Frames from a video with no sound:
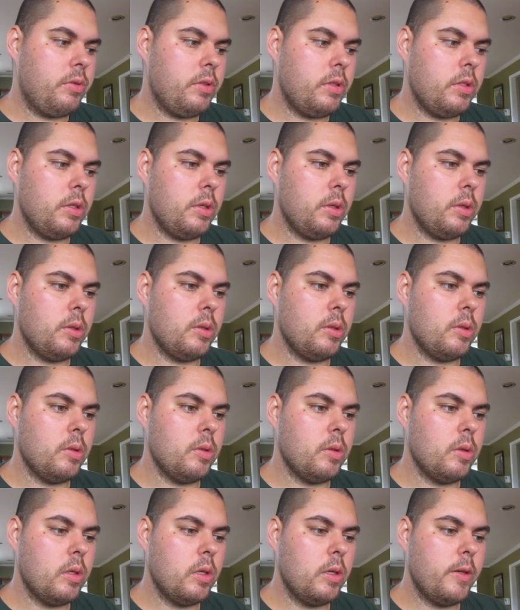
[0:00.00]
to
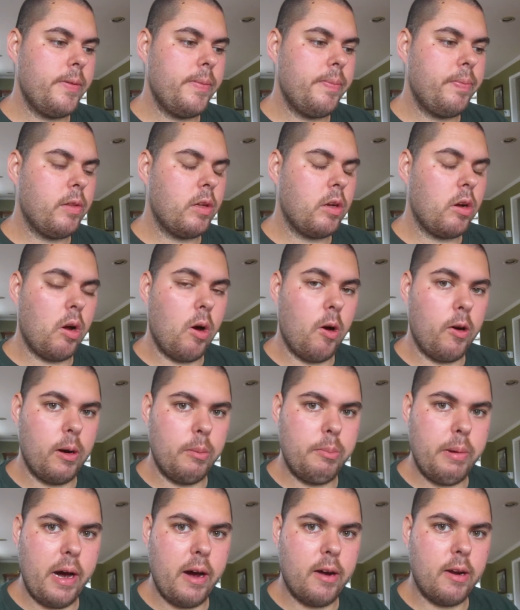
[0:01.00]
go
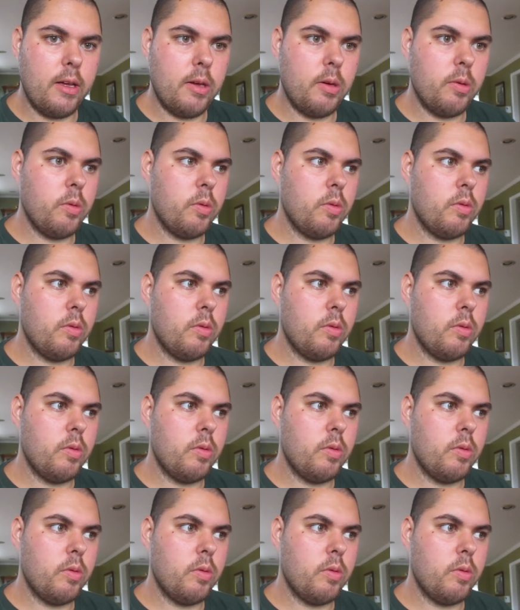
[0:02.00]
about it